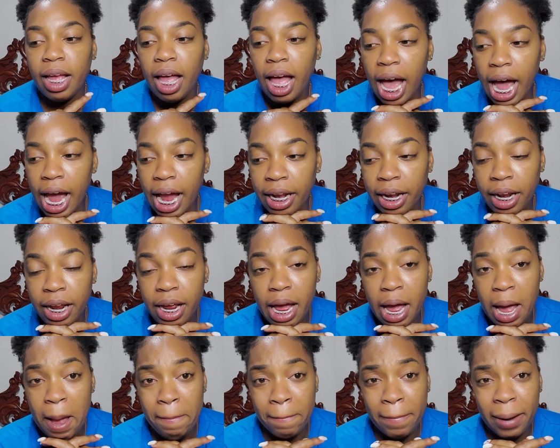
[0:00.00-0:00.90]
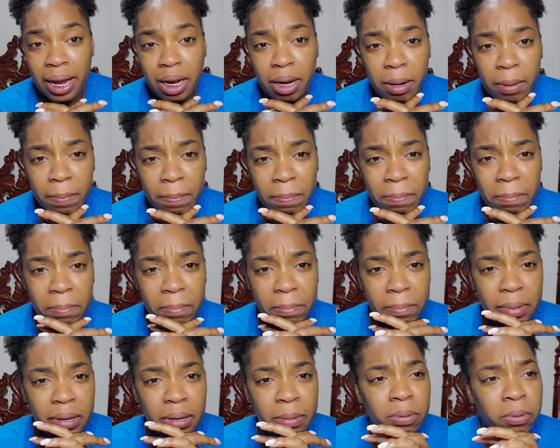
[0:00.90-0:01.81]
And many
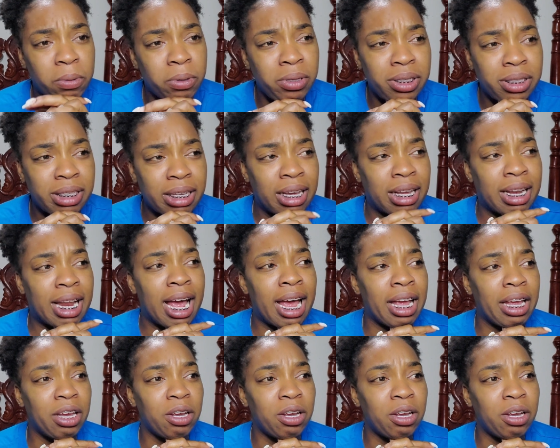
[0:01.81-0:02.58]
people would say that,